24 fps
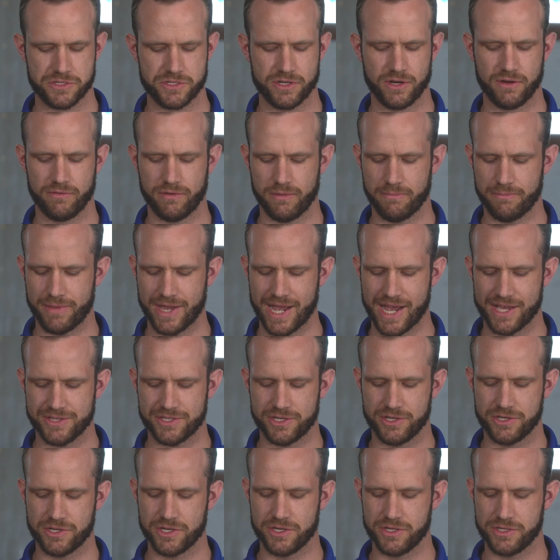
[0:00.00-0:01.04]
servant
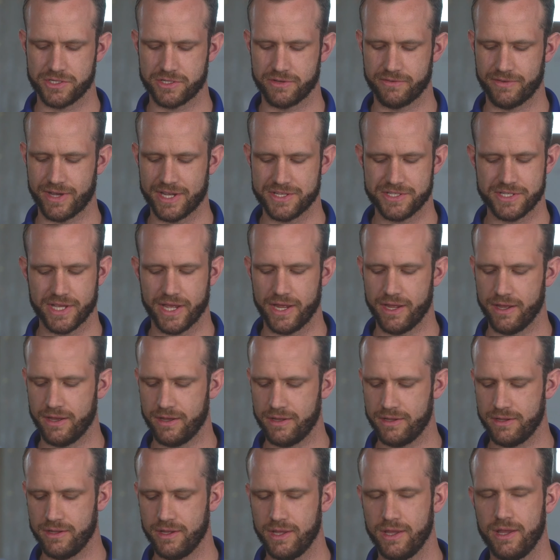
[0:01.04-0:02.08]
passages of
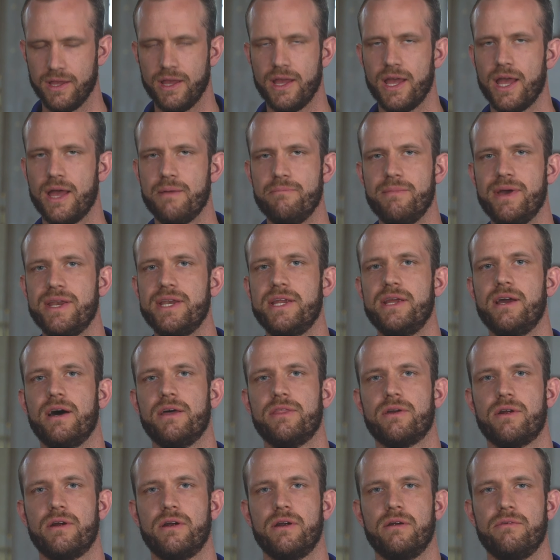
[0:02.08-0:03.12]
Isaiah and many
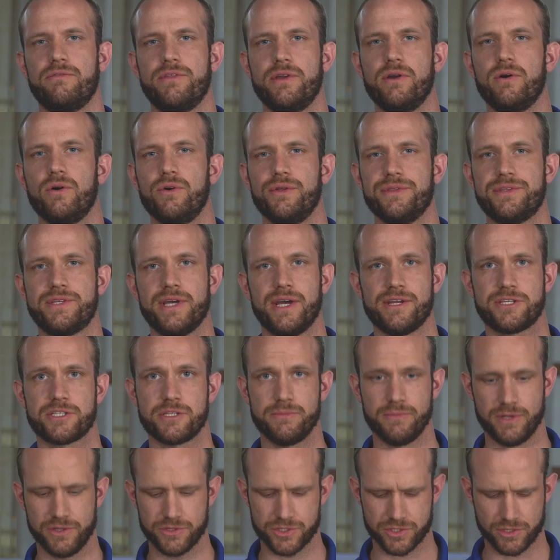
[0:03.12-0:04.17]
other of the Old
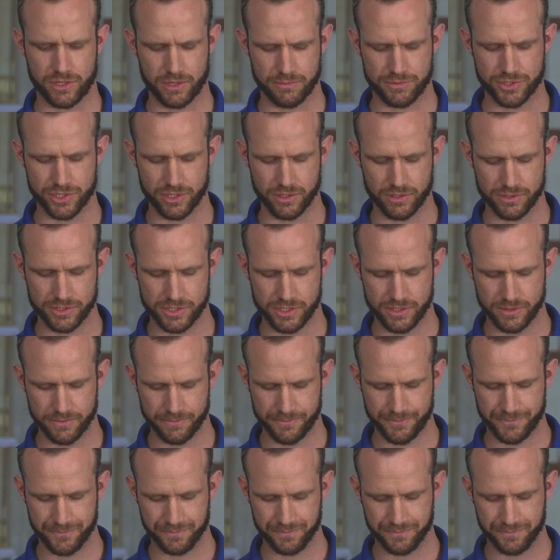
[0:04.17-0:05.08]
Testament scriptures.